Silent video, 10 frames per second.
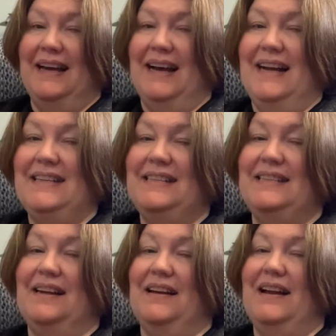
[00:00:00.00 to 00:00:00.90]
I just
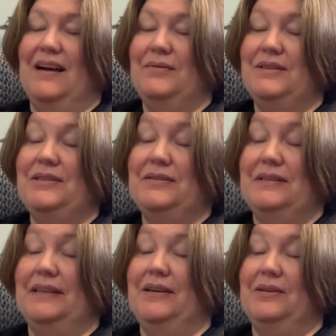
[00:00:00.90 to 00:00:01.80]
thought I would do a
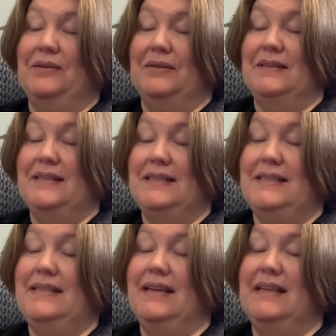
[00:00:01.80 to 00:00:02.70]
little
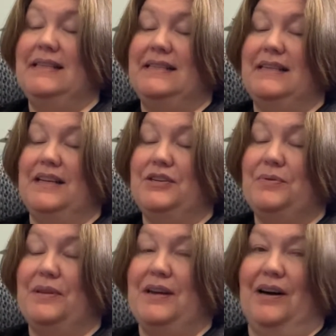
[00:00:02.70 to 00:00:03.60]
sit and stitch
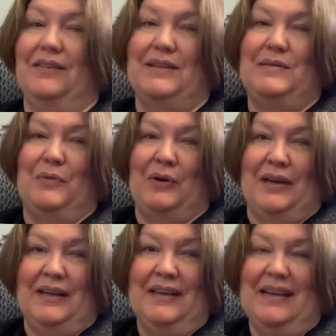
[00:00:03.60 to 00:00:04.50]
with y'all this
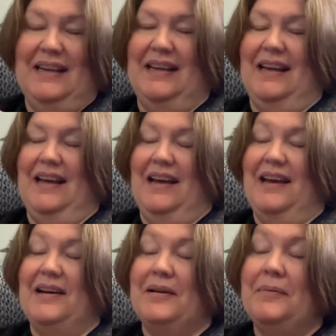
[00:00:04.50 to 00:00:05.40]
morning.
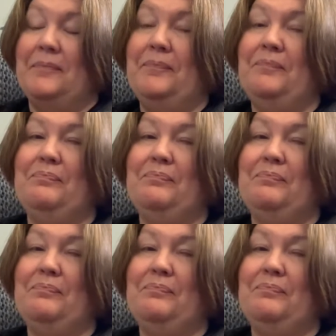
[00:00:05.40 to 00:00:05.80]
Um,